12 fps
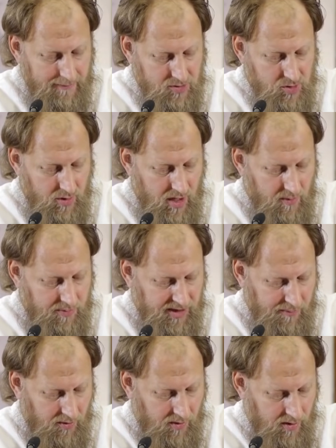him to her
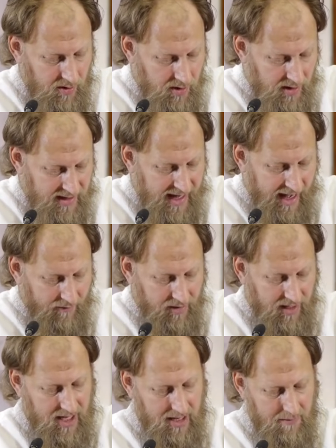people,
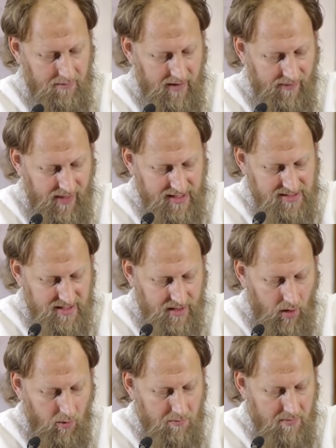carrying him, and they said,
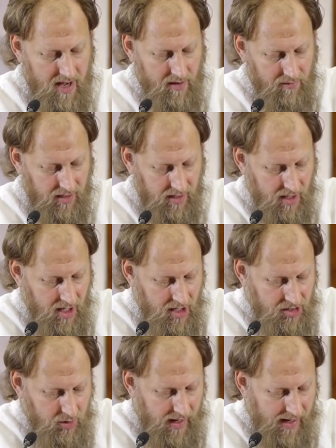O Mary,
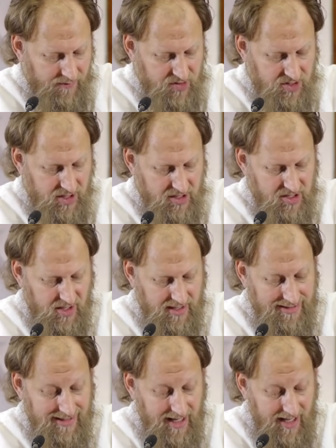you have
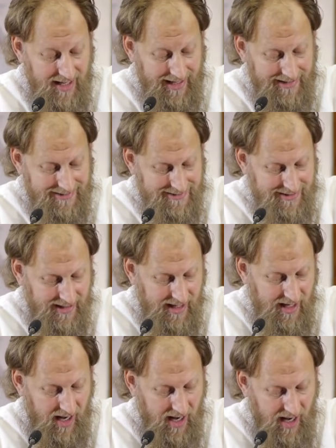certainly done a
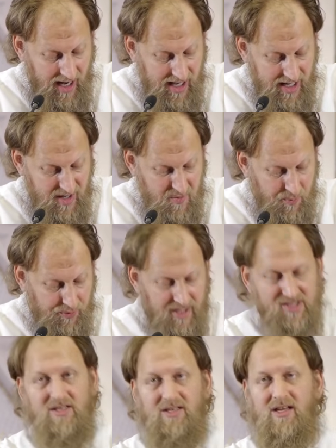thing
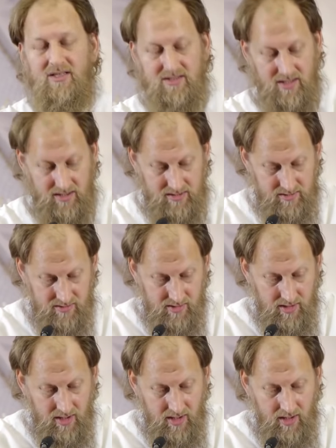unprecedented.
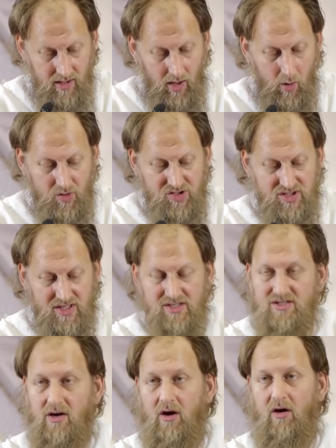O
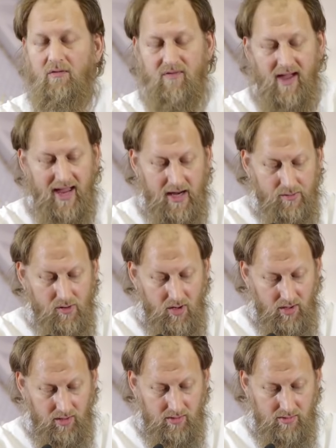sister of
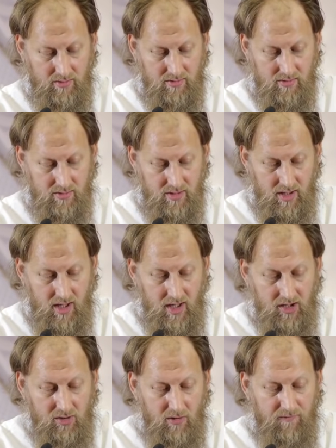Aaron,
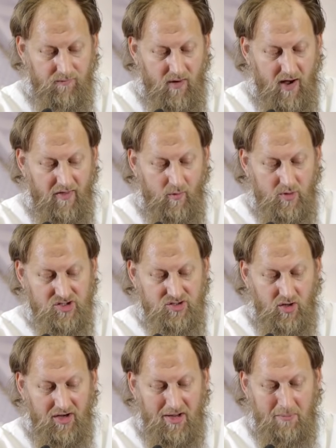your father was
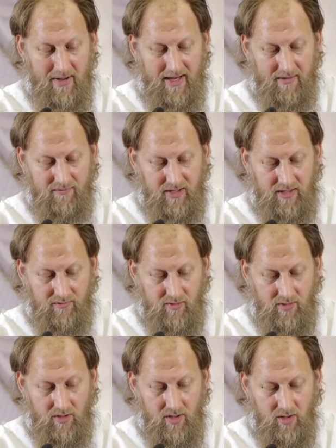not a man of
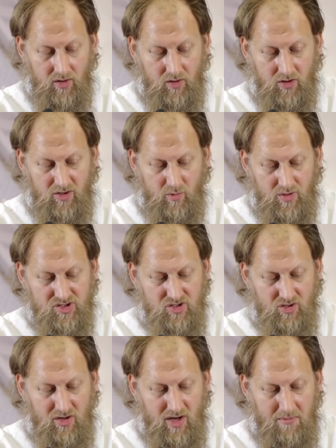evil, nor was
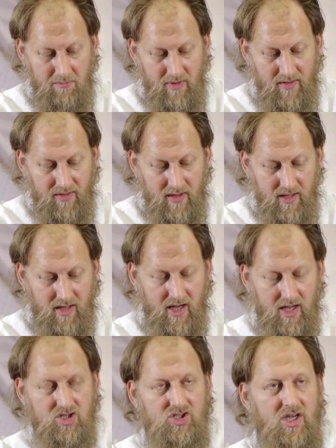your mother
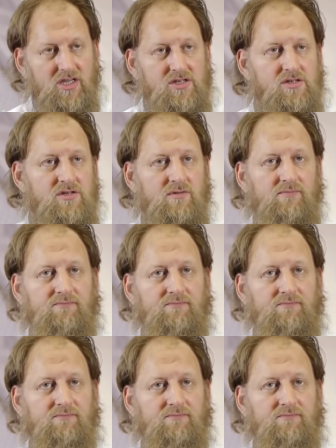unchaste.